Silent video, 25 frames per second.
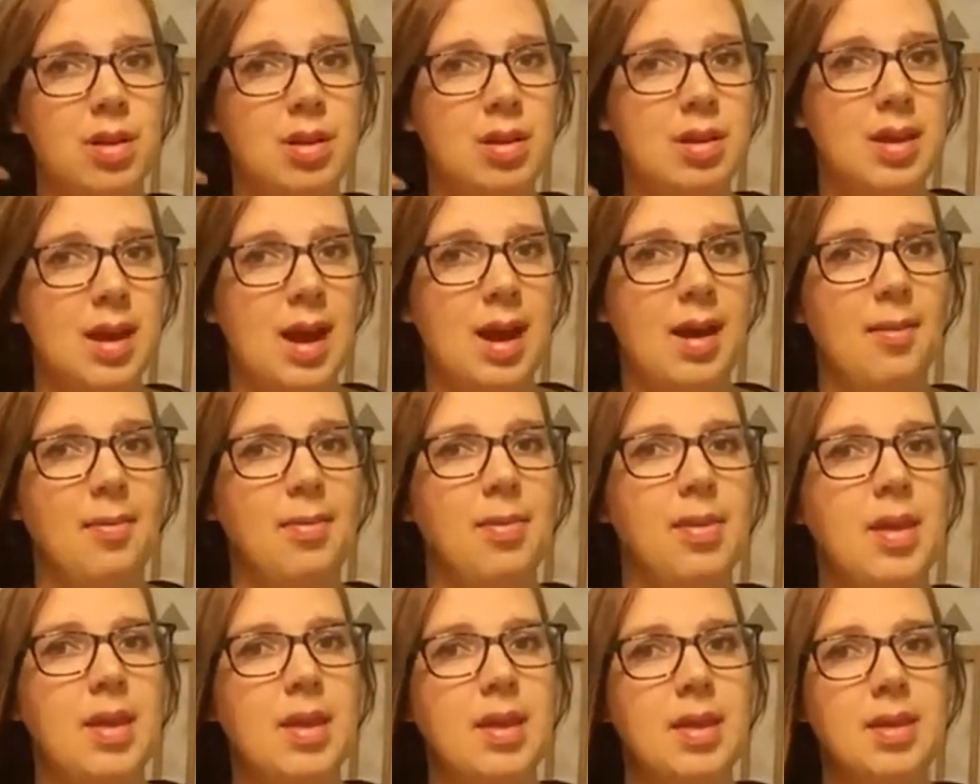yeah,
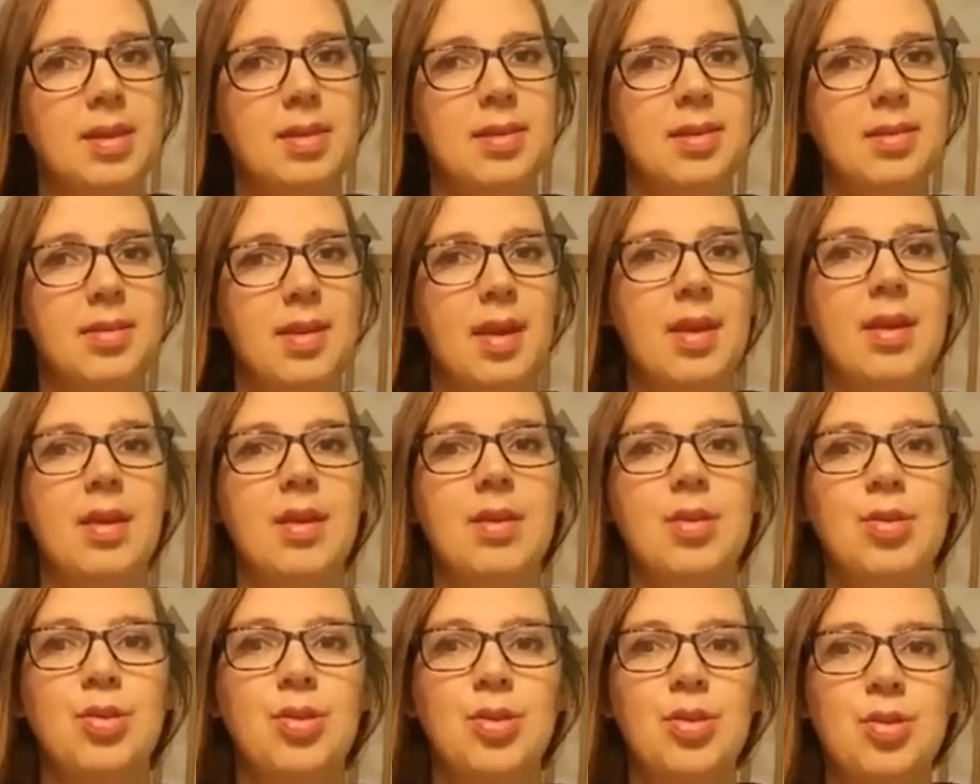is
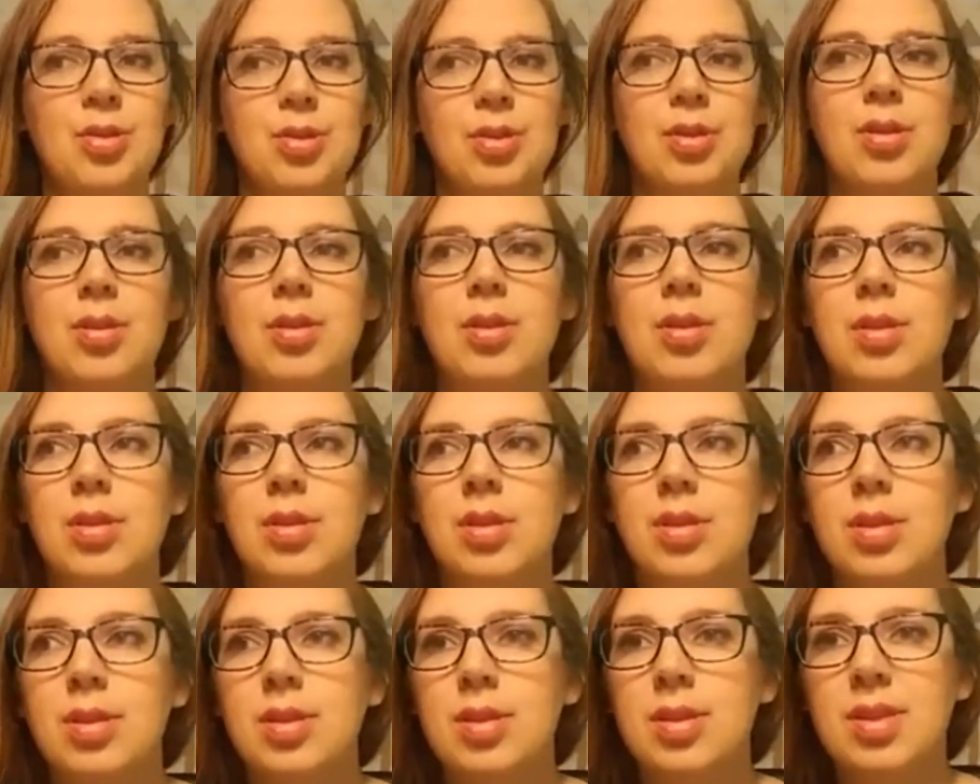
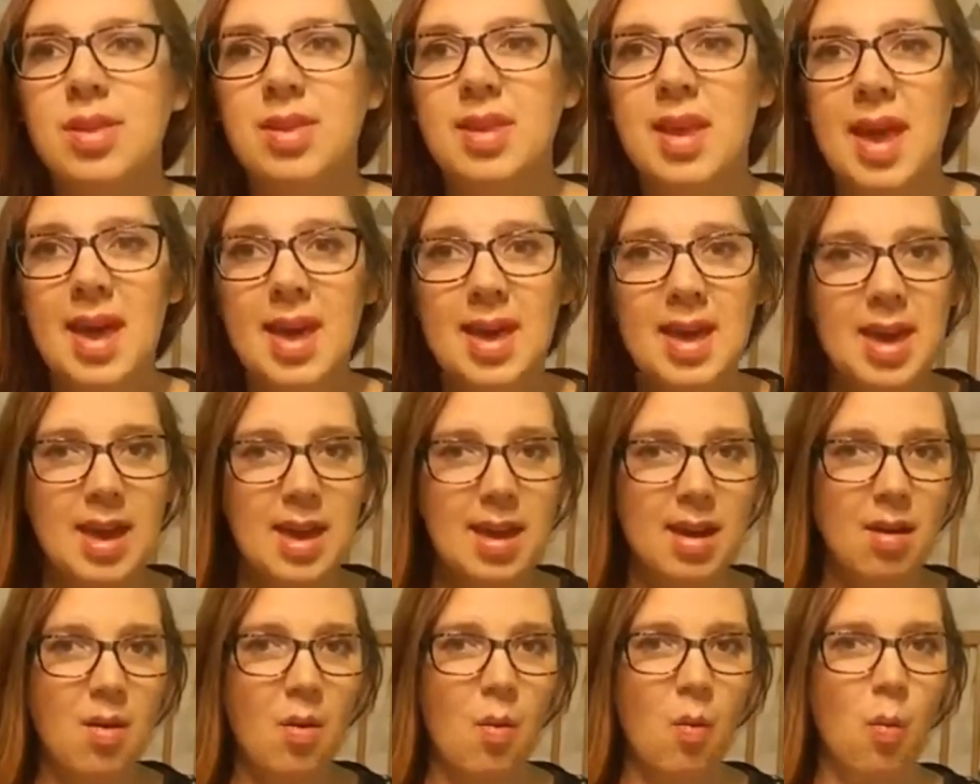
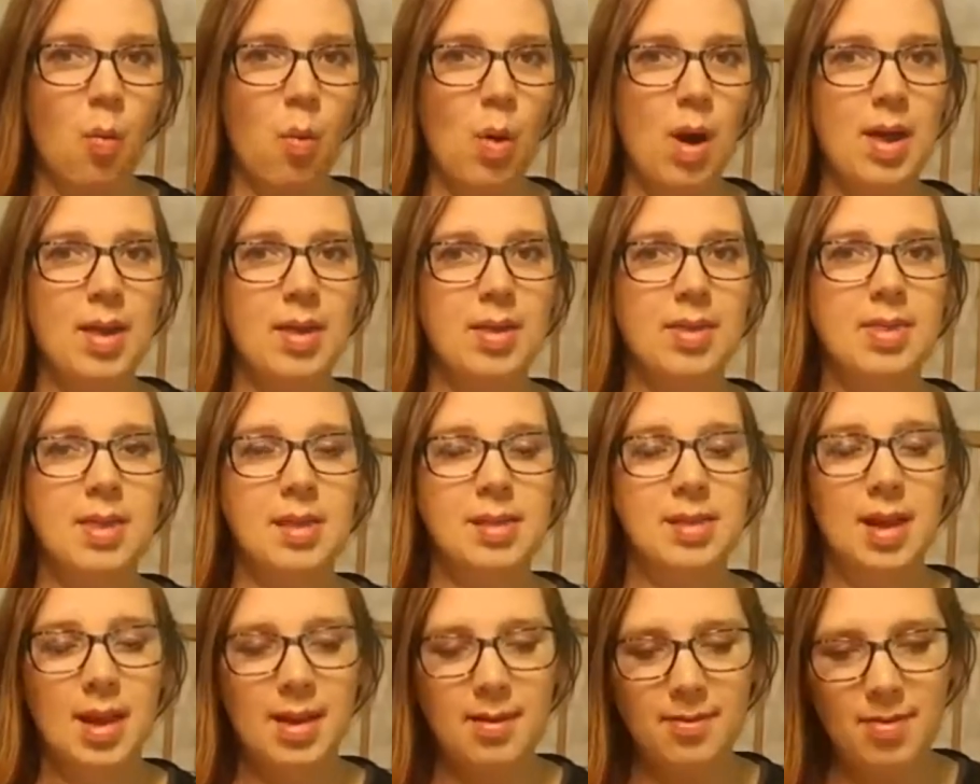taking the
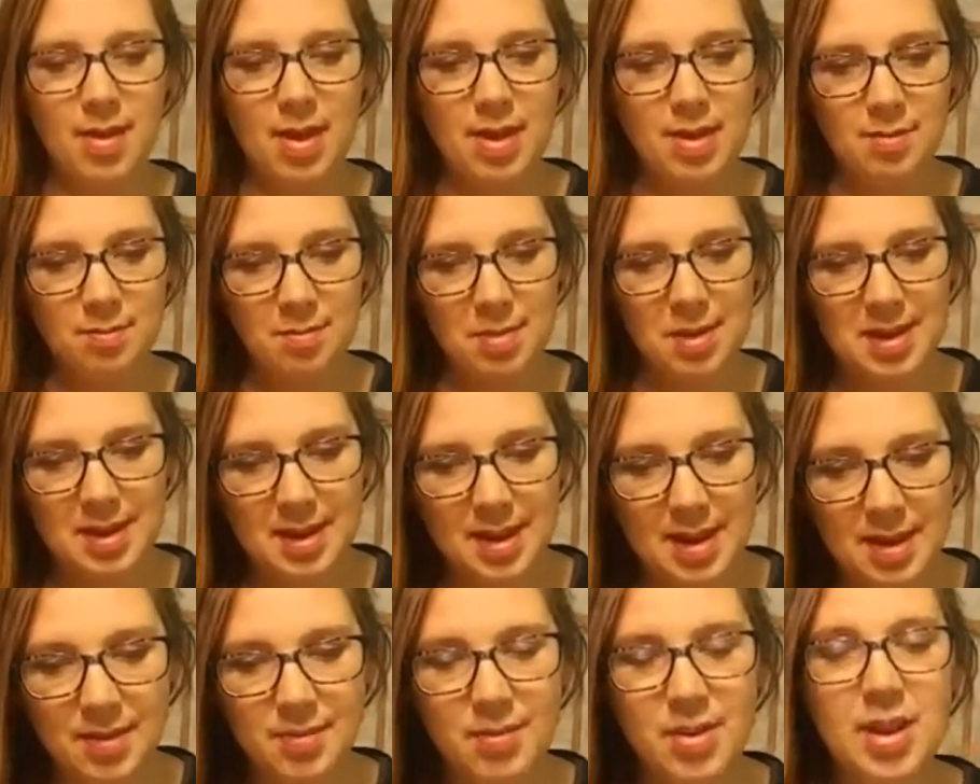life that you've been
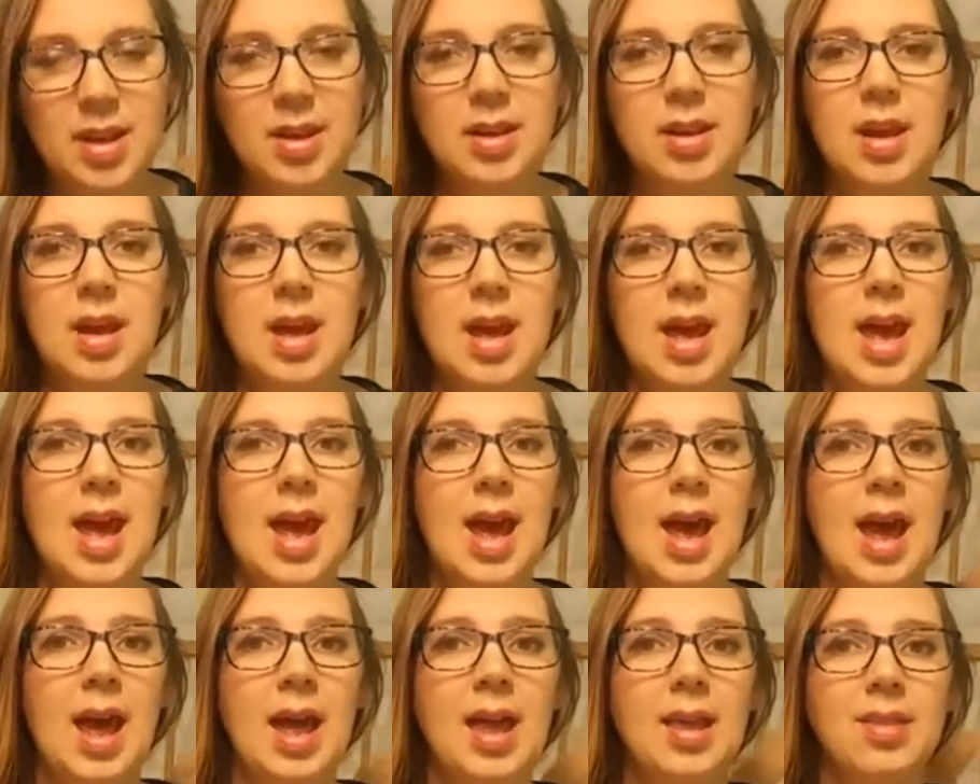given
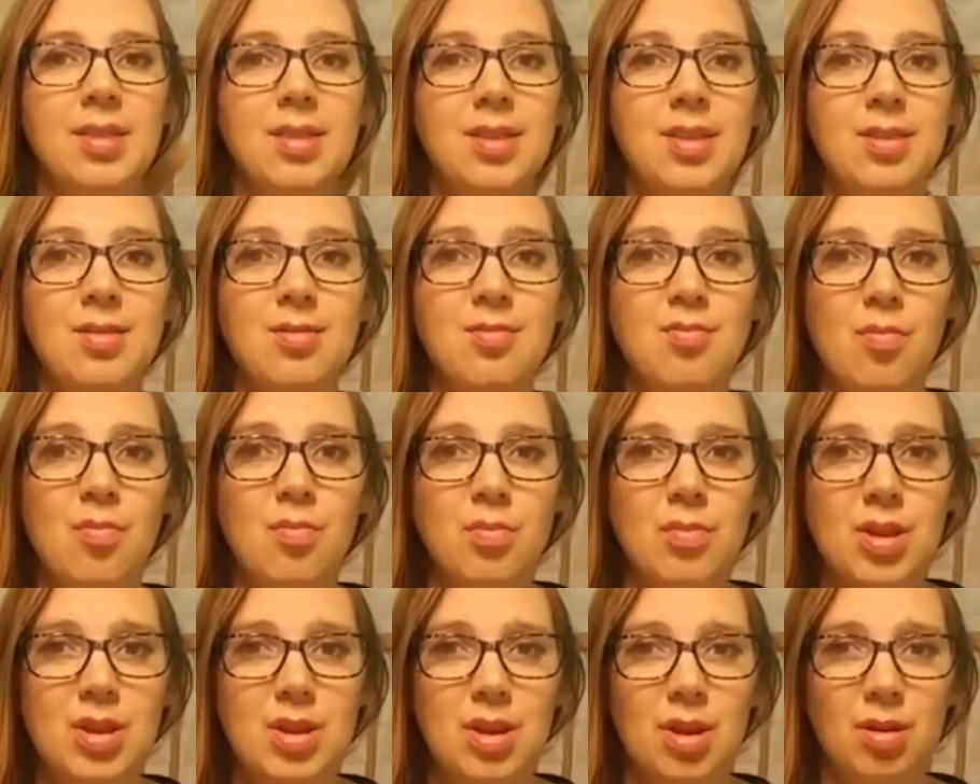and,
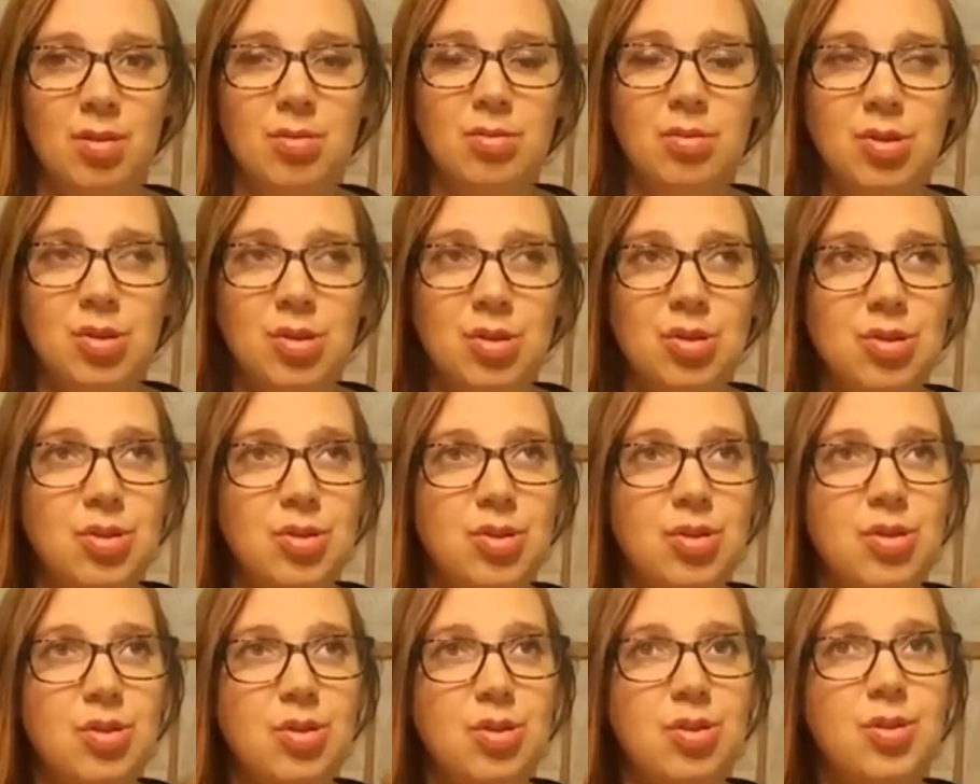you know,
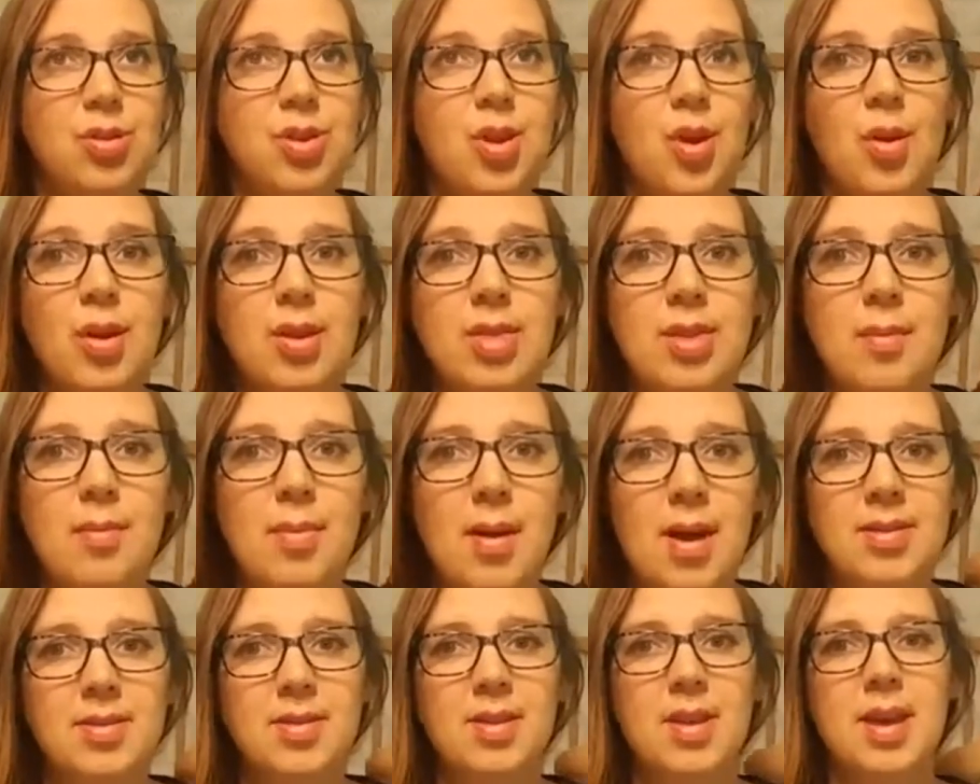doing the
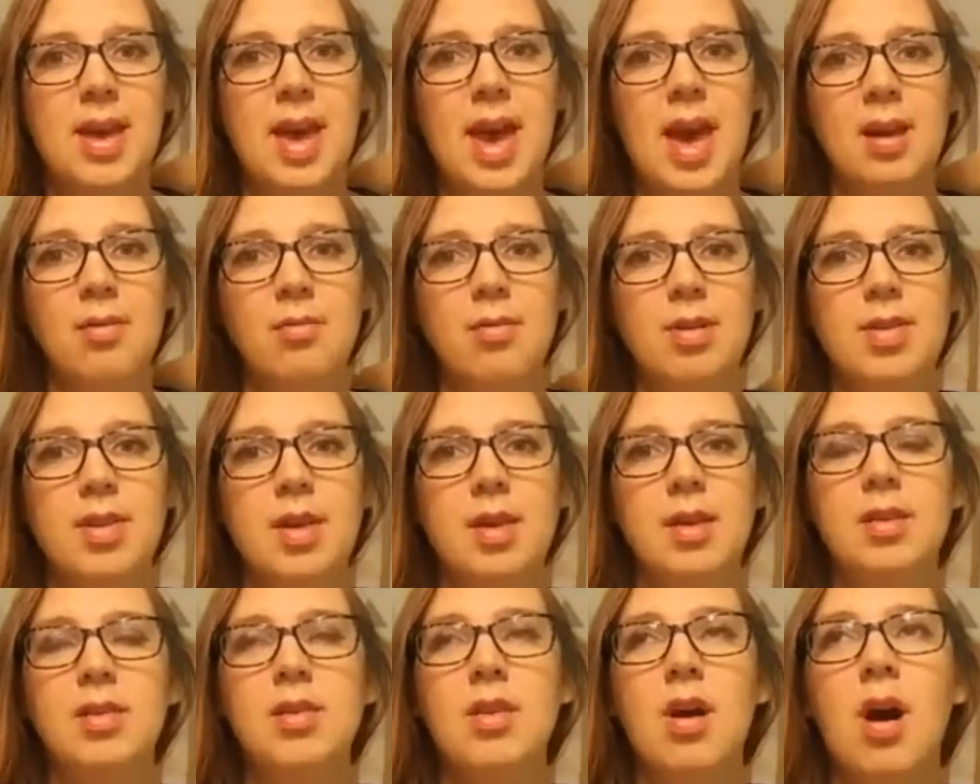best you can with
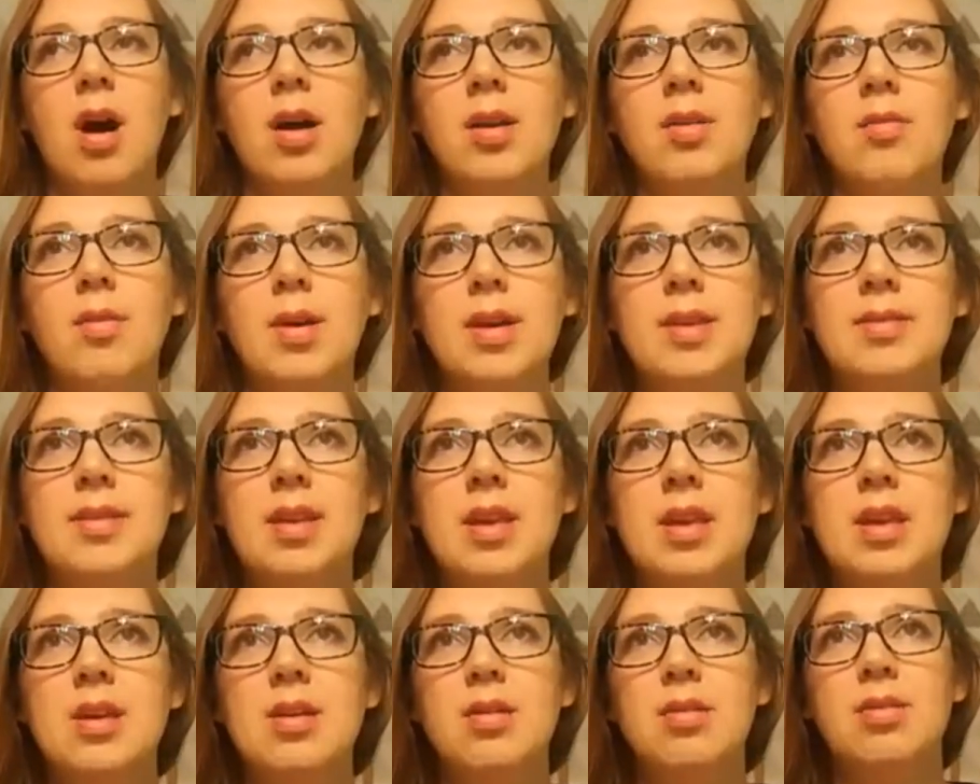it, not
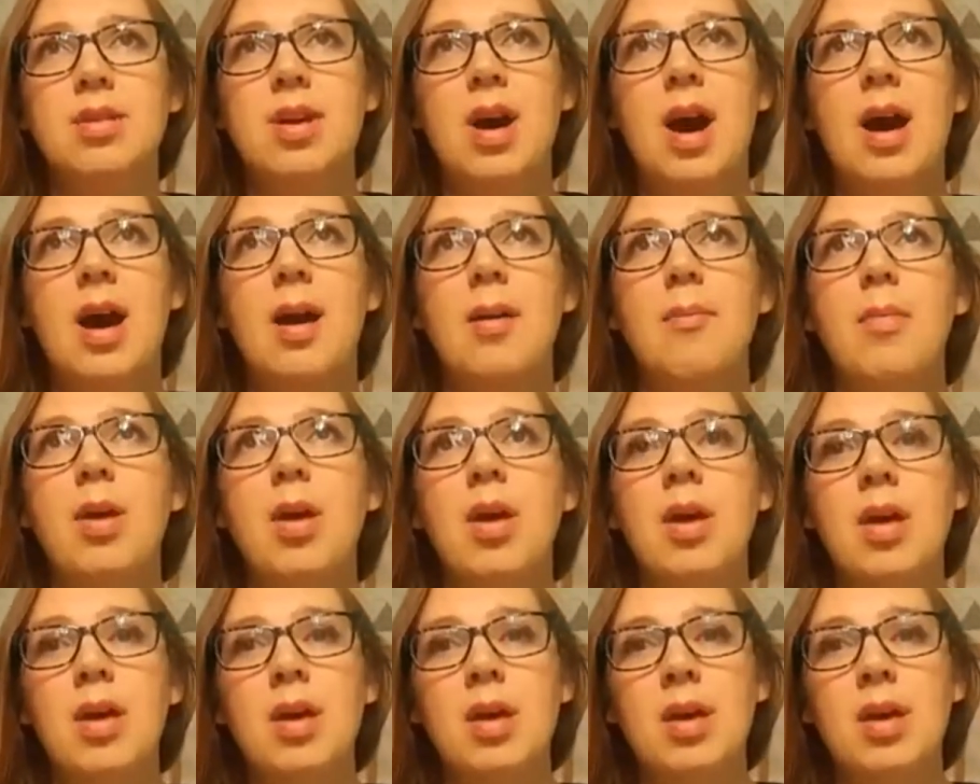wasting your time